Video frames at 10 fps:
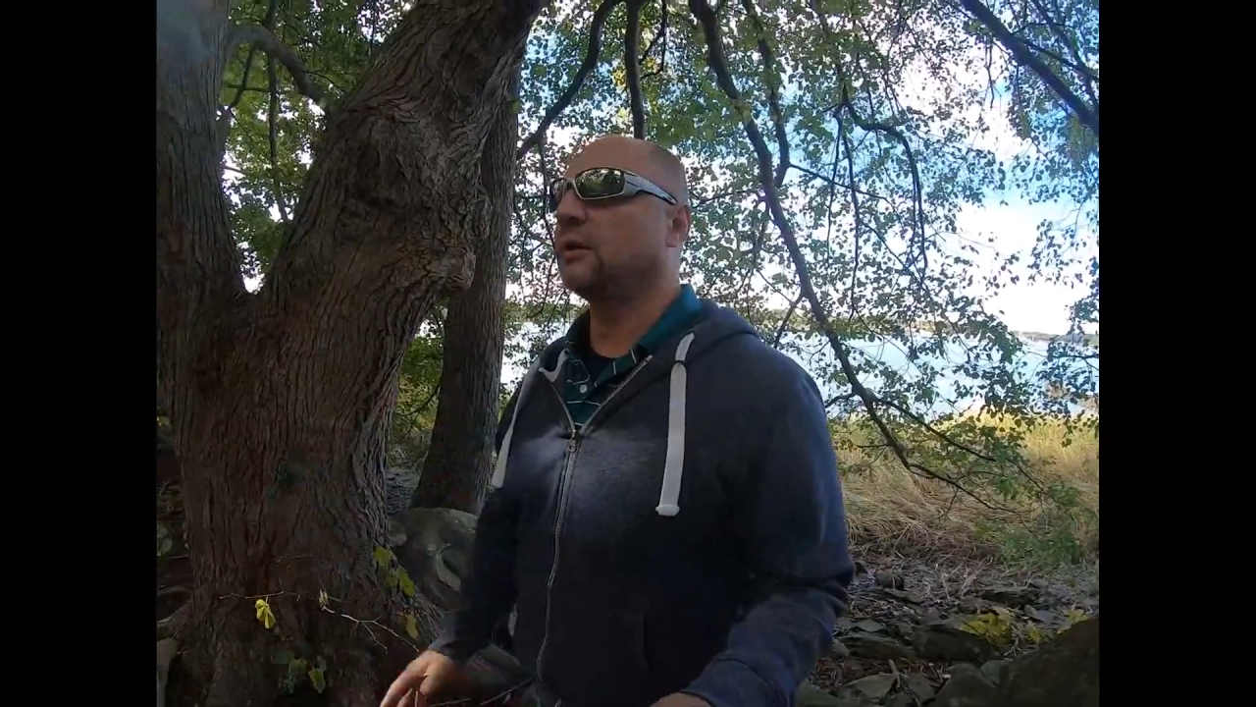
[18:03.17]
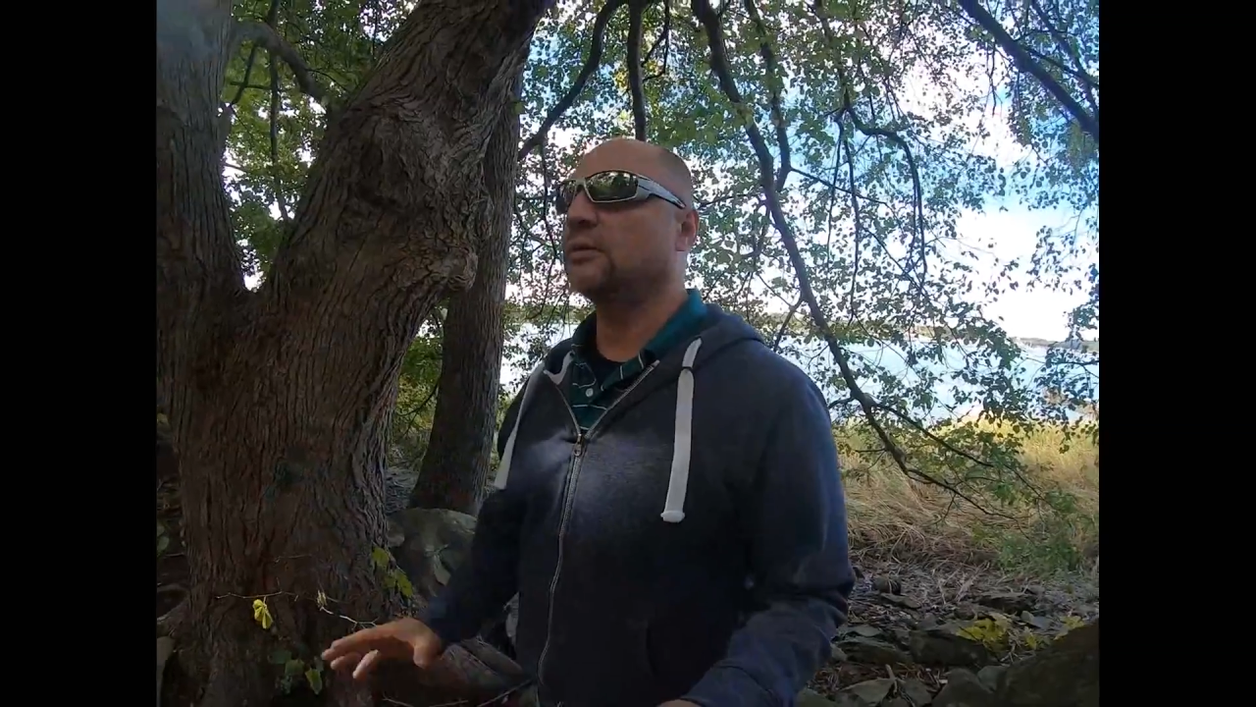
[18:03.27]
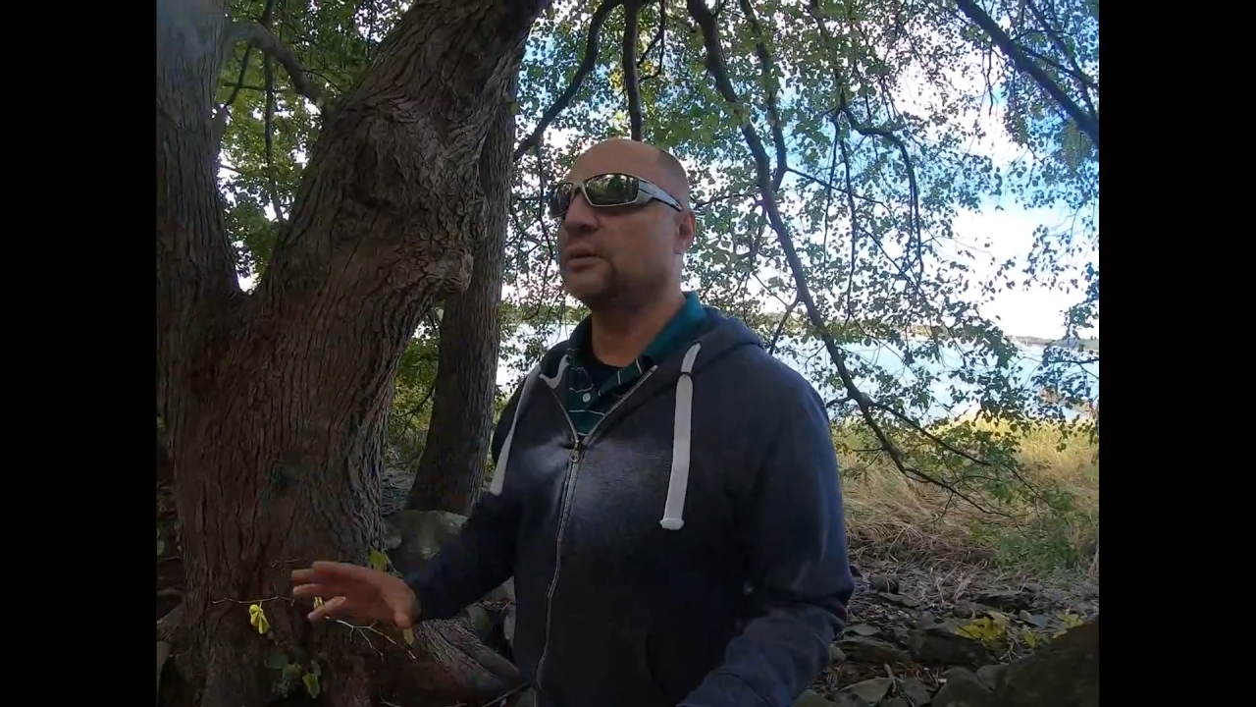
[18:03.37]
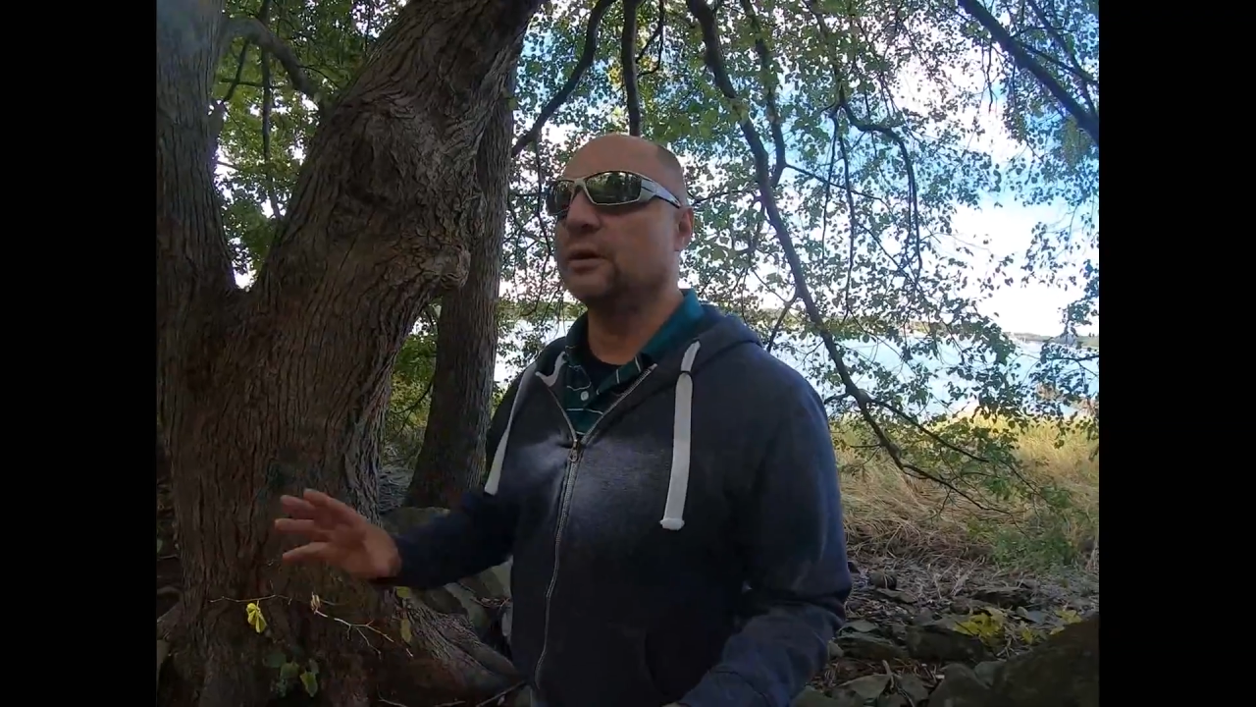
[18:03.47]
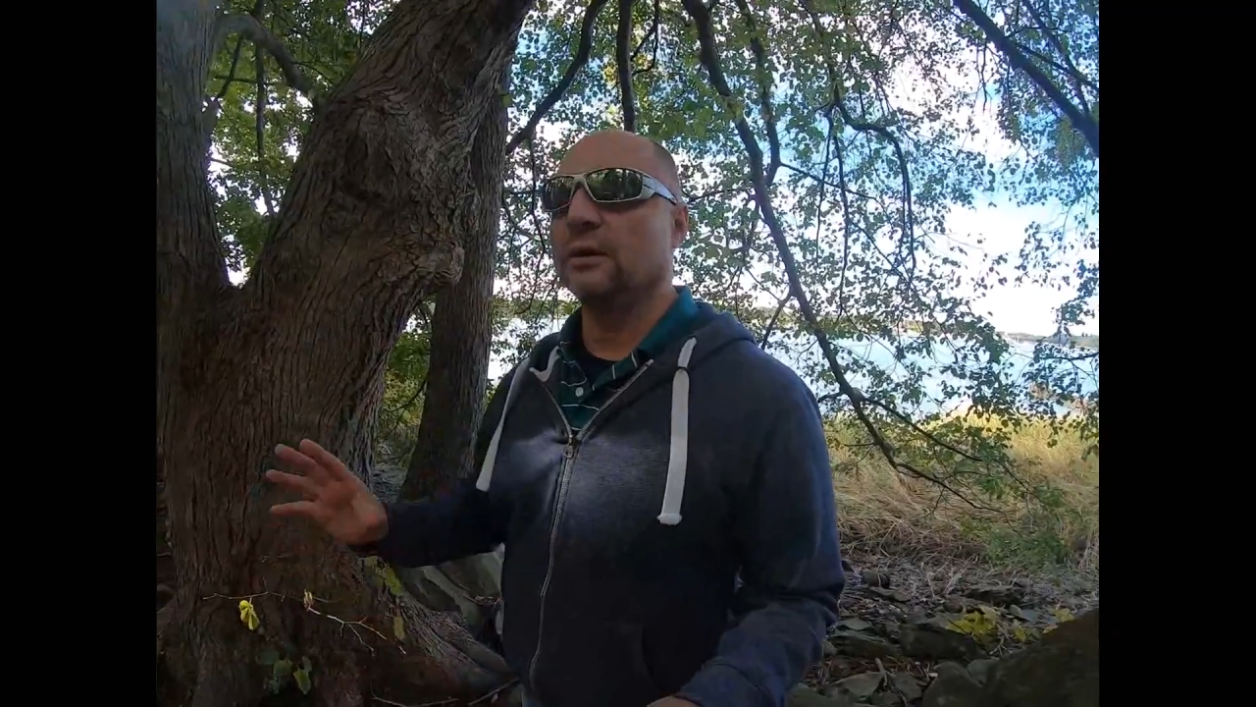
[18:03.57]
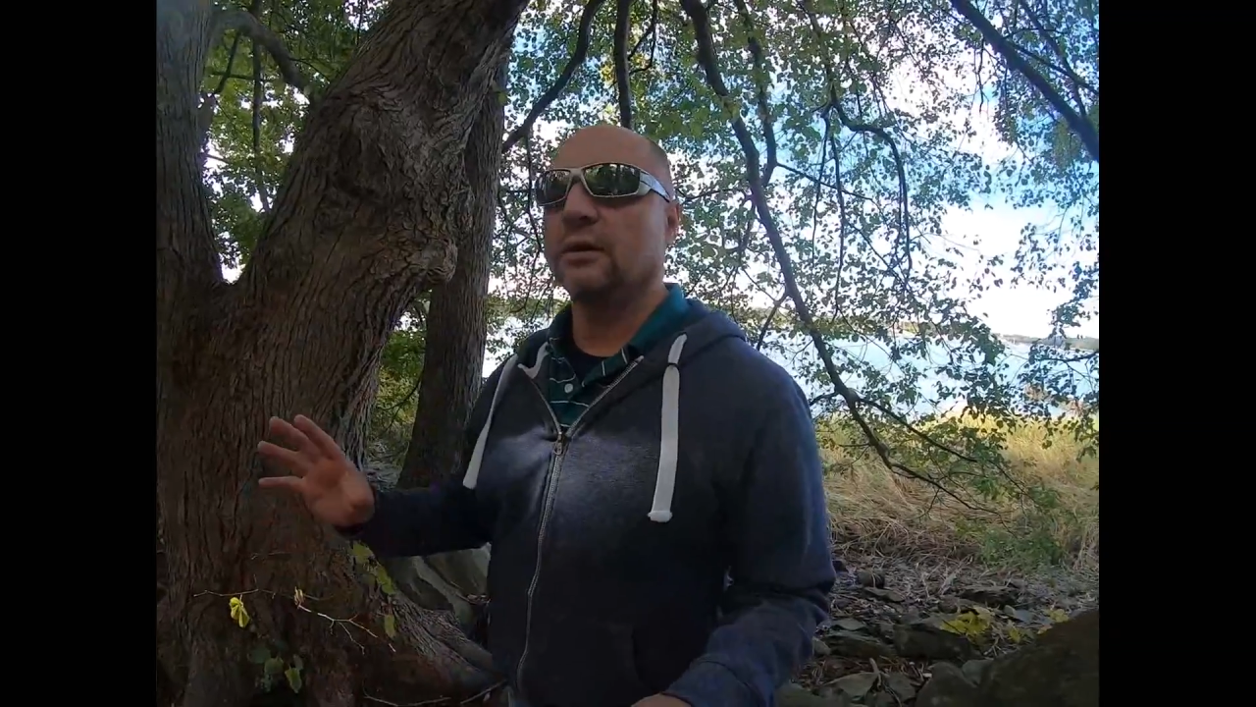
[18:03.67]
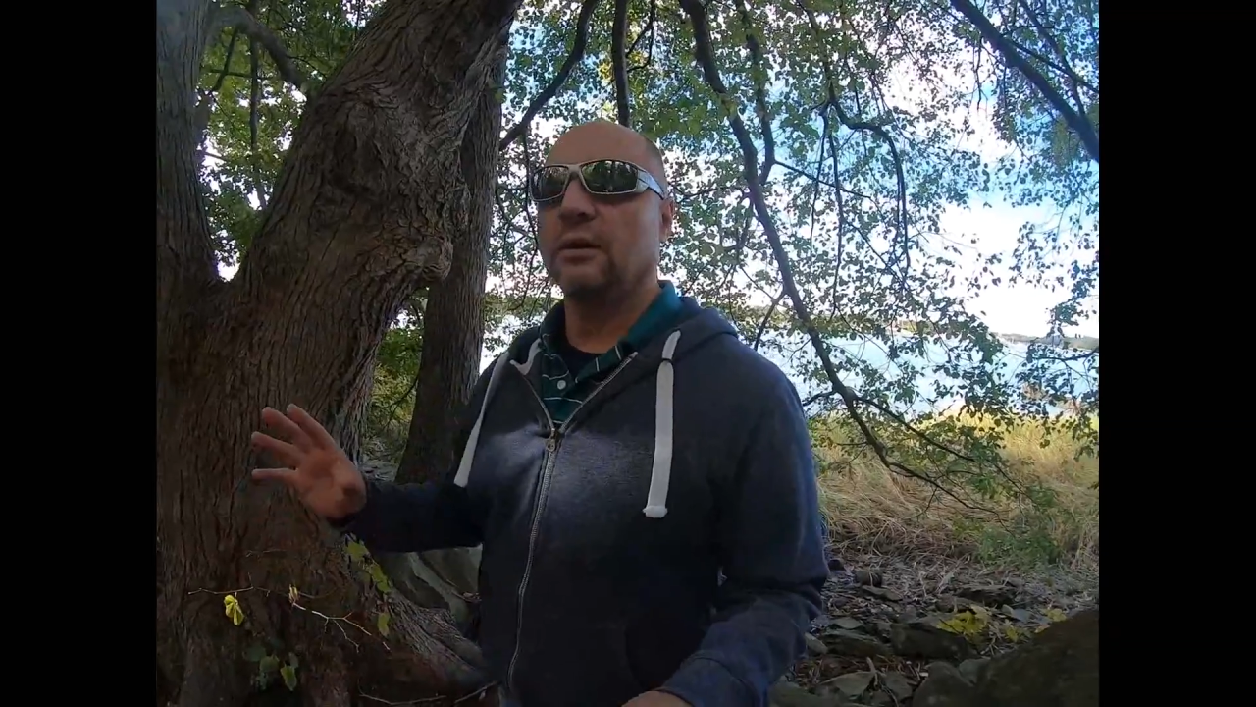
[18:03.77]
out there,